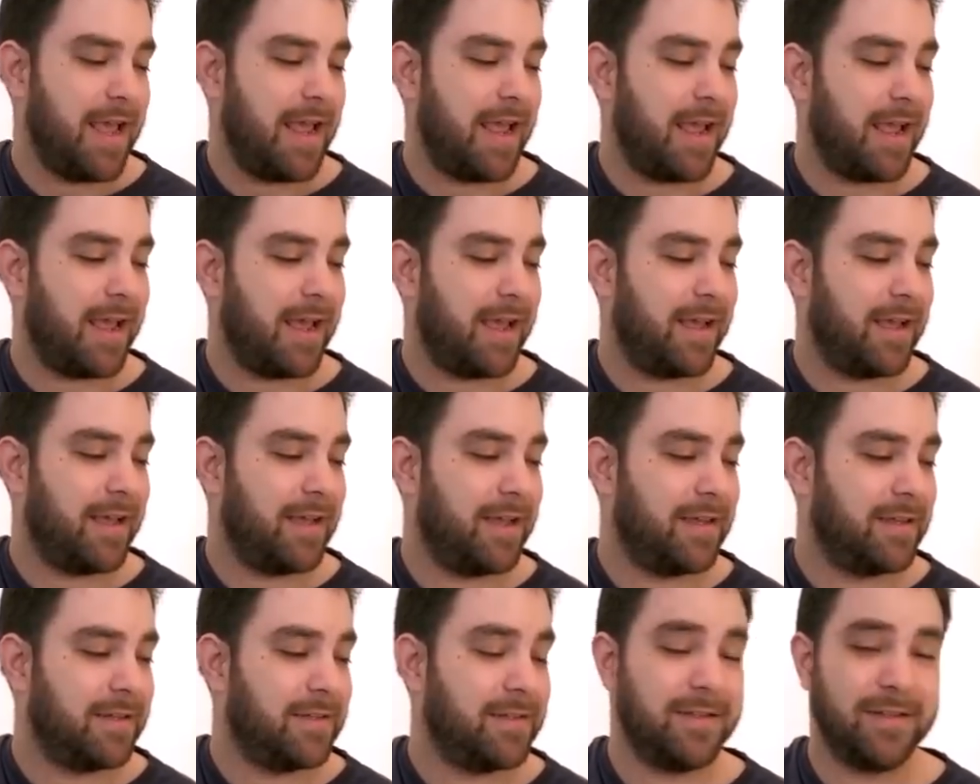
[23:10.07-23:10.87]

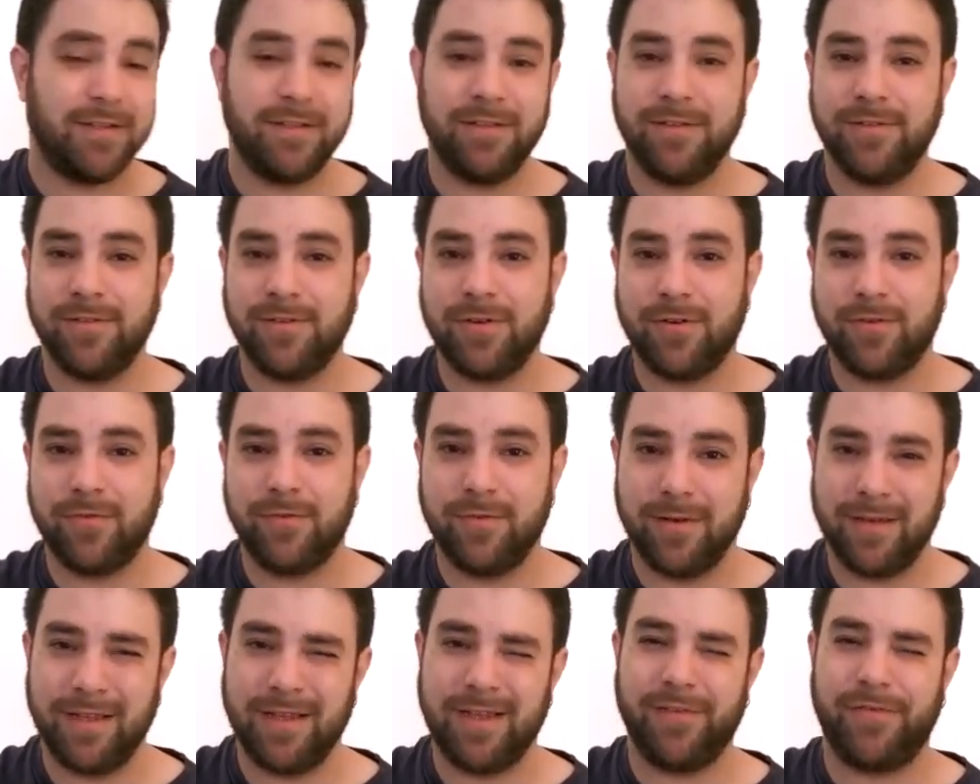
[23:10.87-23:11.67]
And you
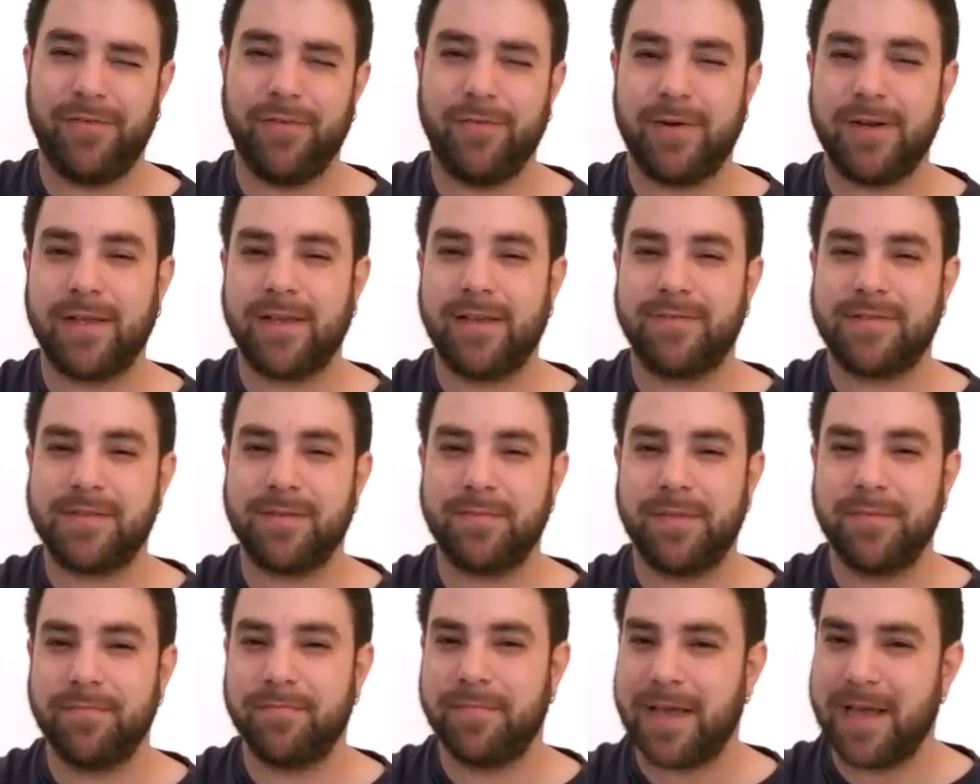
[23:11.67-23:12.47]
know, if you want to give
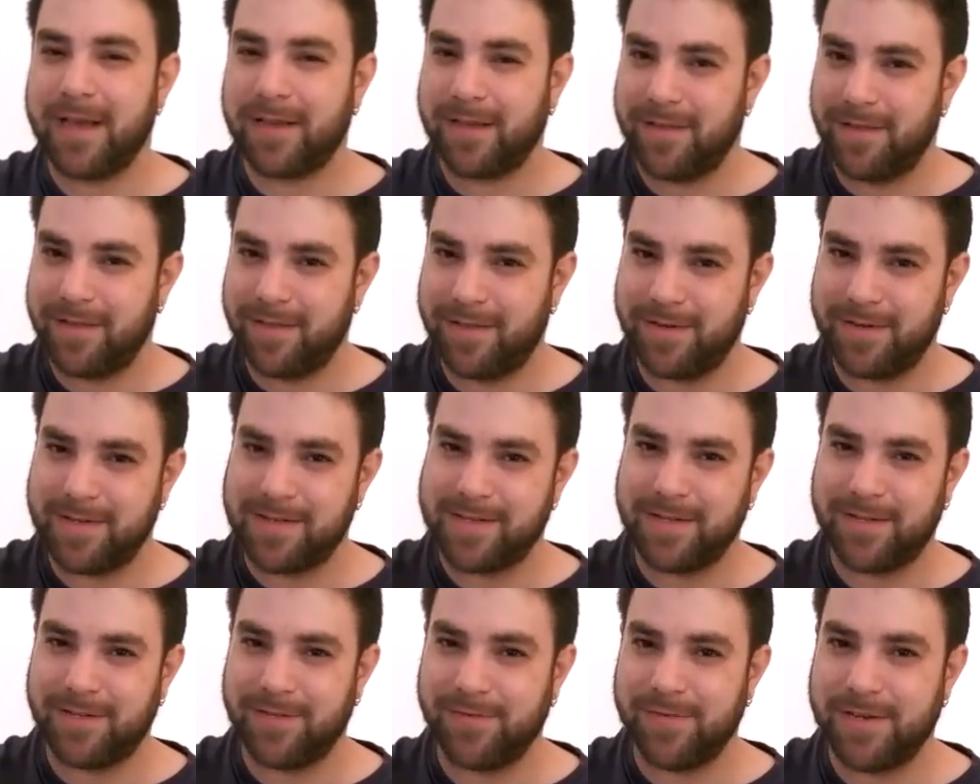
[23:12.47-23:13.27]
something back,
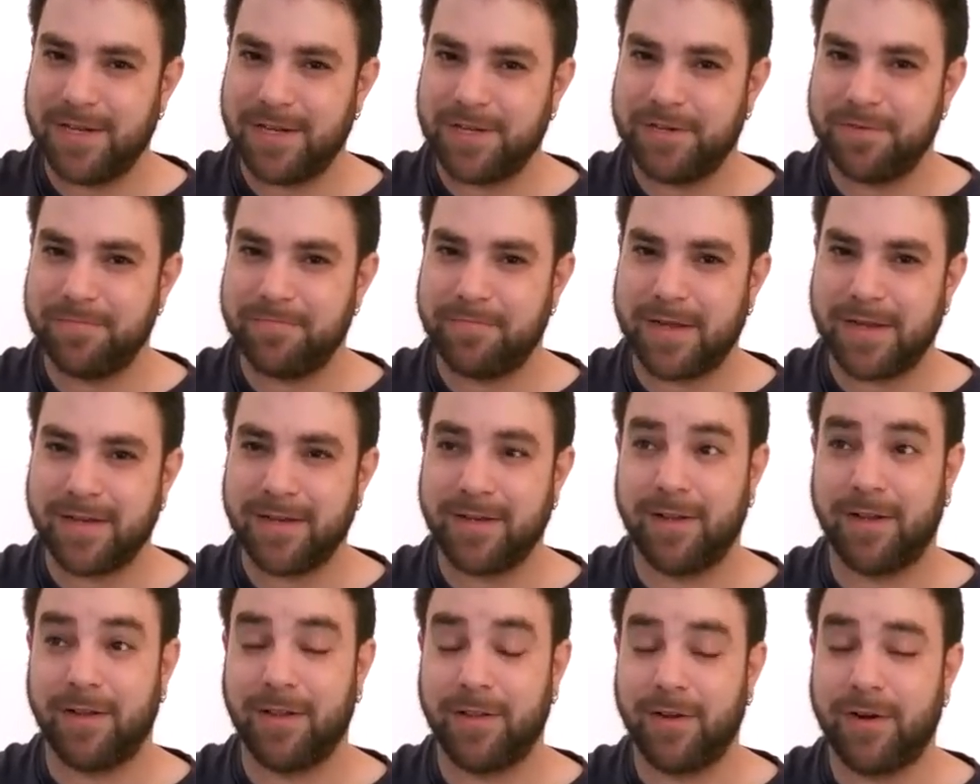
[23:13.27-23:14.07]
there's a donation
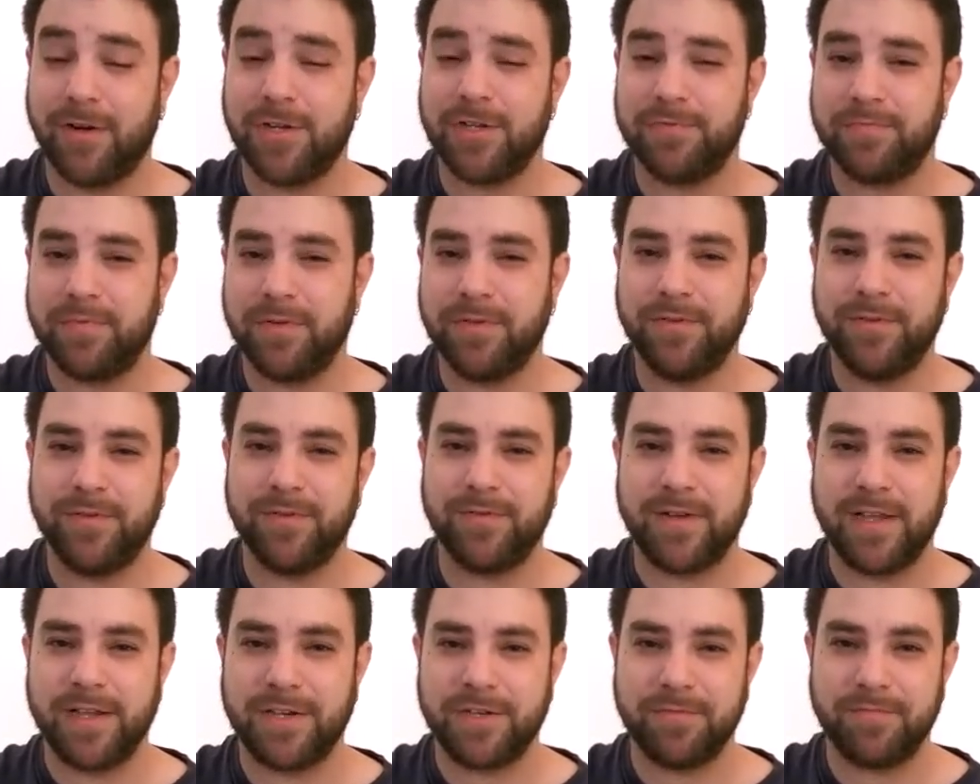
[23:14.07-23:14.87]
button, a large blue
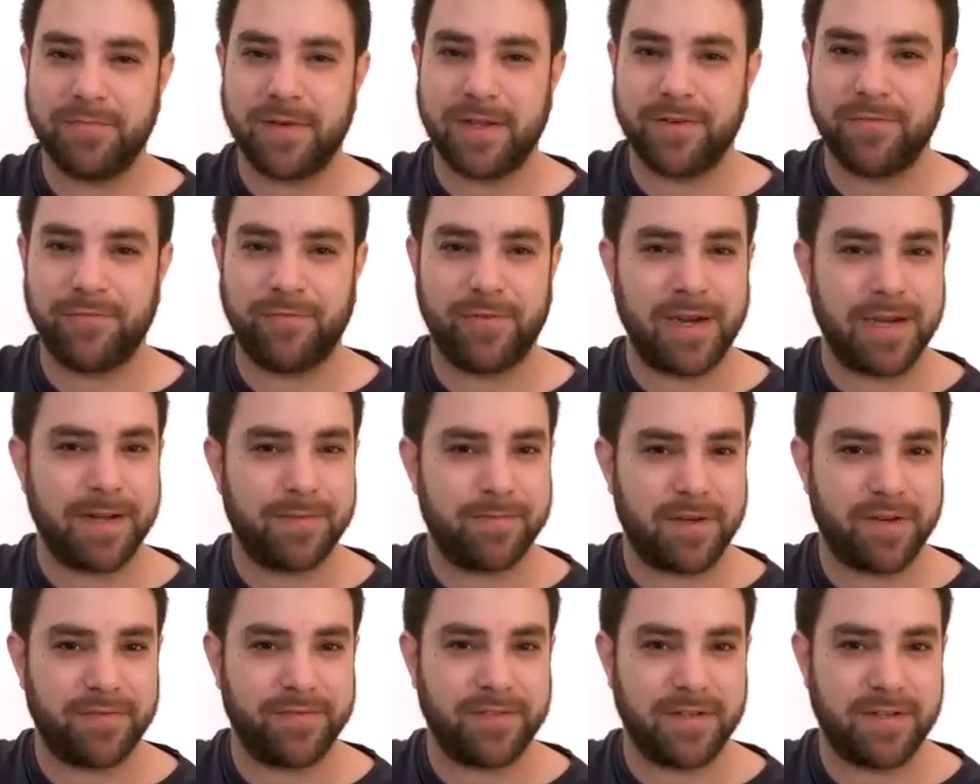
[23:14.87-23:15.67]
donation button right
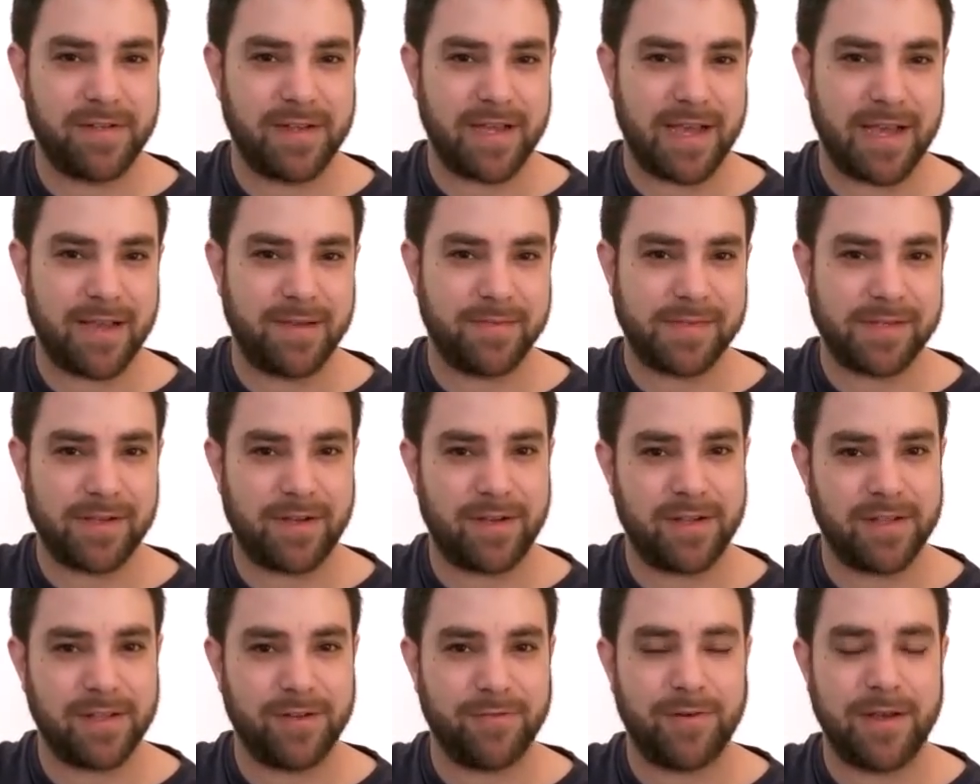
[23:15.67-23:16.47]
above the tabs
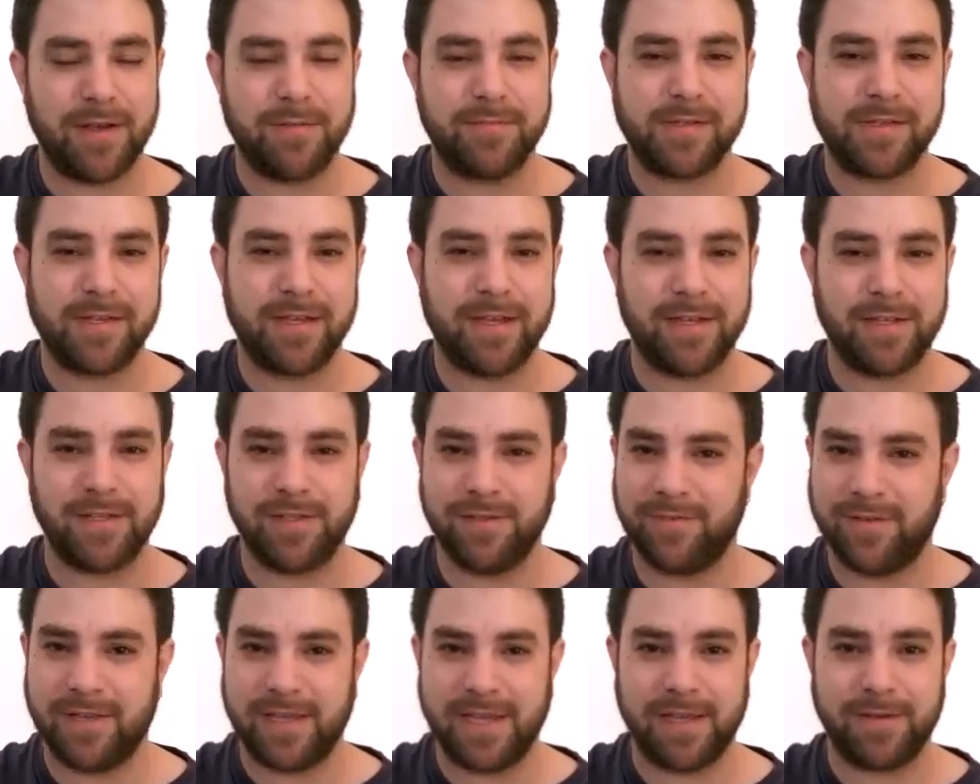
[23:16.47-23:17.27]
on the
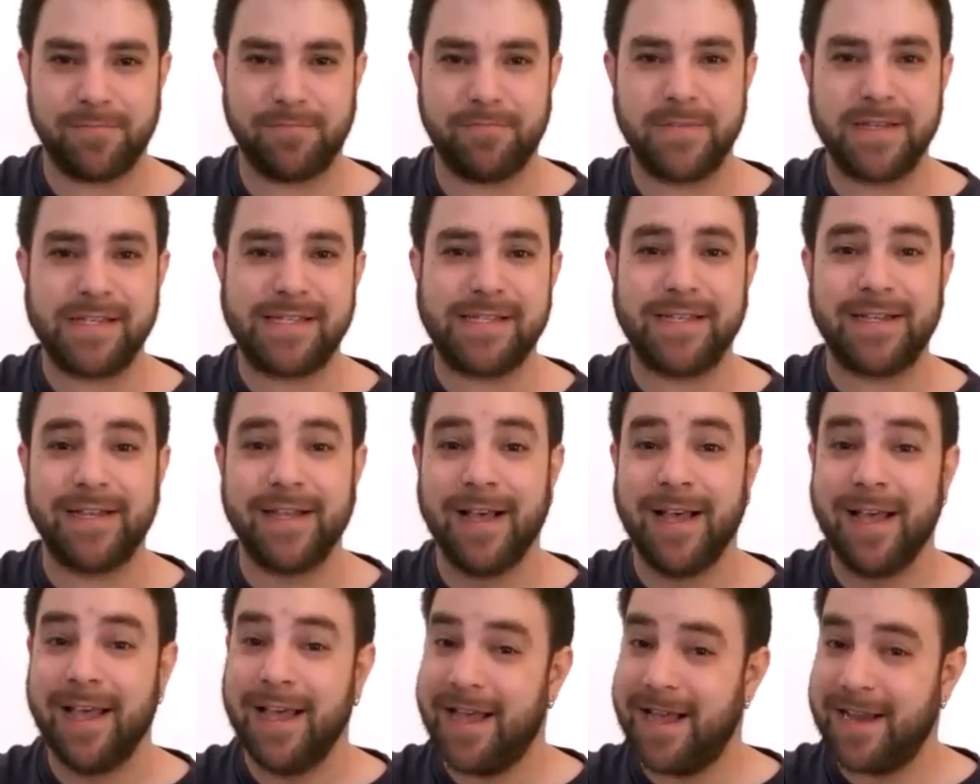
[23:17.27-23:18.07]
website. You can't miss it.